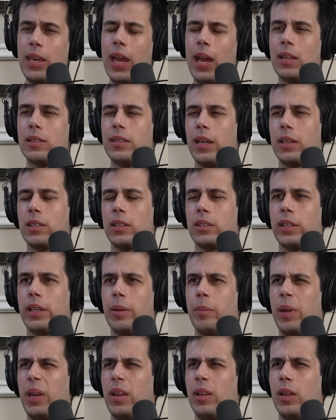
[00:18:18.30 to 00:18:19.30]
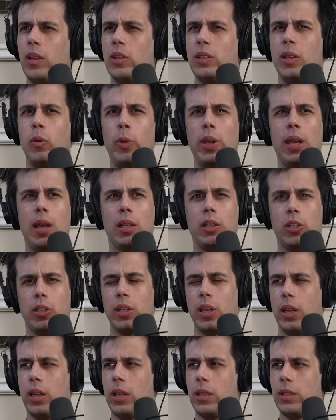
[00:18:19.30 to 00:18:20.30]
Yeah, technically. But uh, the way I
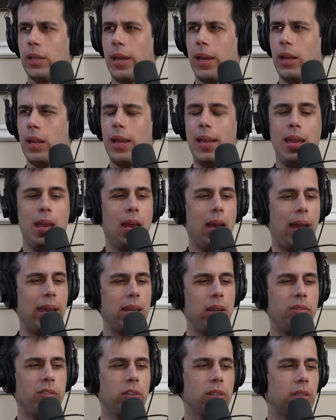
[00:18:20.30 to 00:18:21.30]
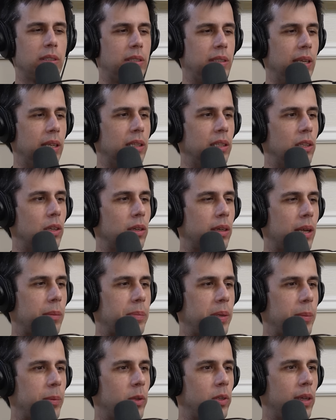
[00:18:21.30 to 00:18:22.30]
look at it, I, I never did look at
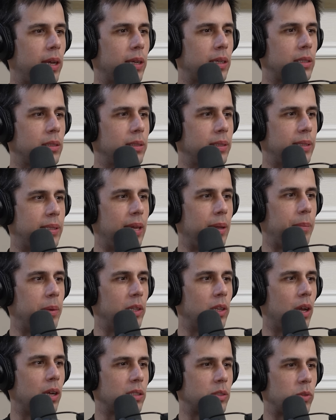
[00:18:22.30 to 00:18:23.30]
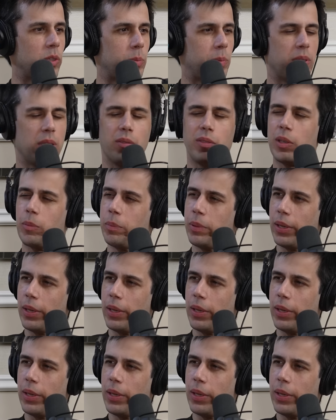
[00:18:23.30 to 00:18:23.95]
people like they belong to a specific